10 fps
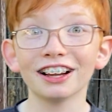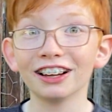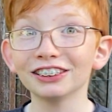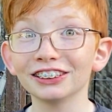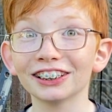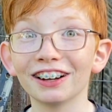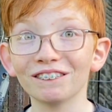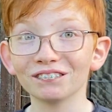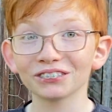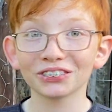
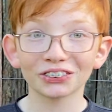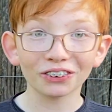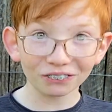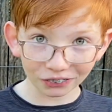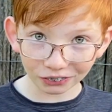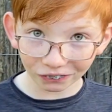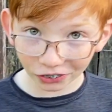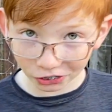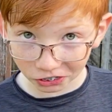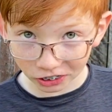You don't want to
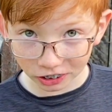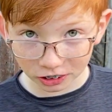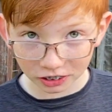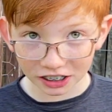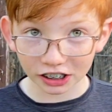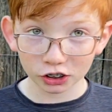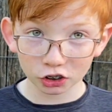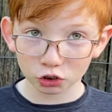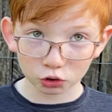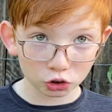water it because then it
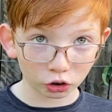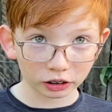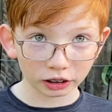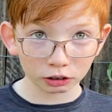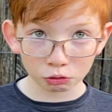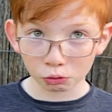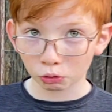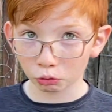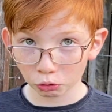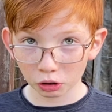goes all soggy
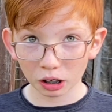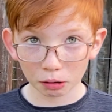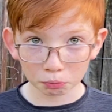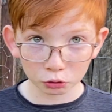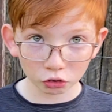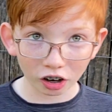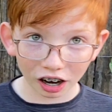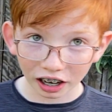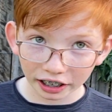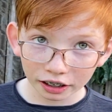and all
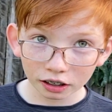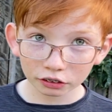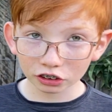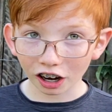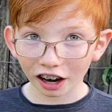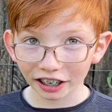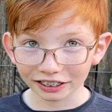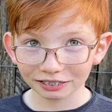die.